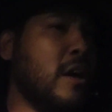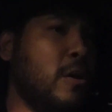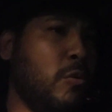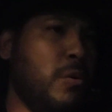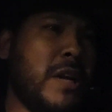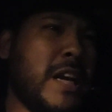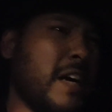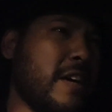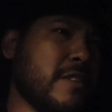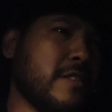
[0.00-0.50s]

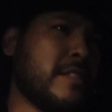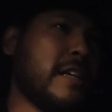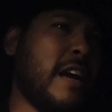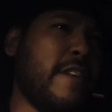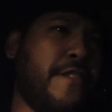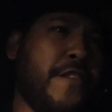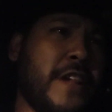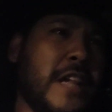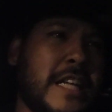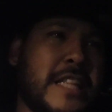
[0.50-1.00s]
What else?
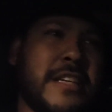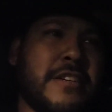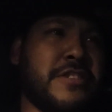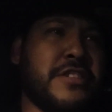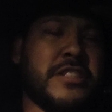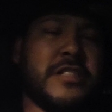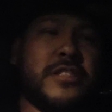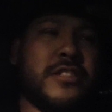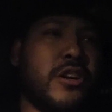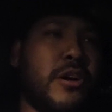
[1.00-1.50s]
I feel like there's
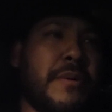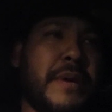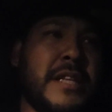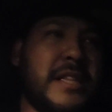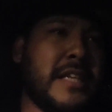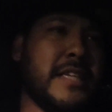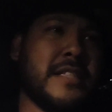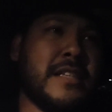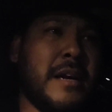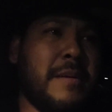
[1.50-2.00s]
just so many
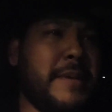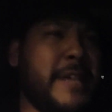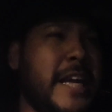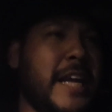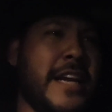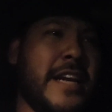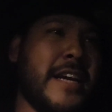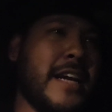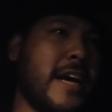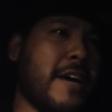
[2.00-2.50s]
things coming
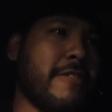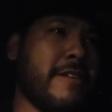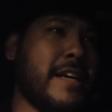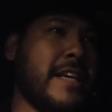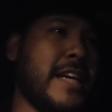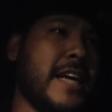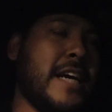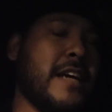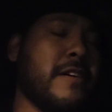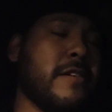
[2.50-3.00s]
in and out
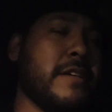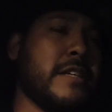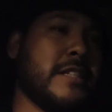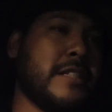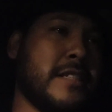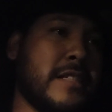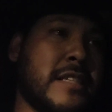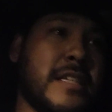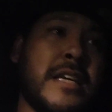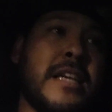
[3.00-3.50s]
right now.
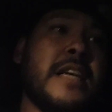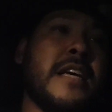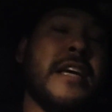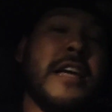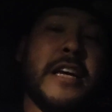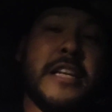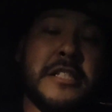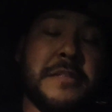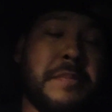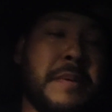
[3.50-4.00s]
It's
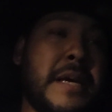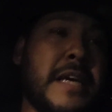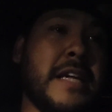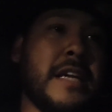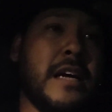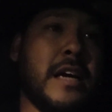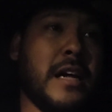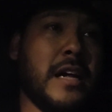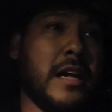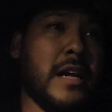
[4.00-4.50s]
been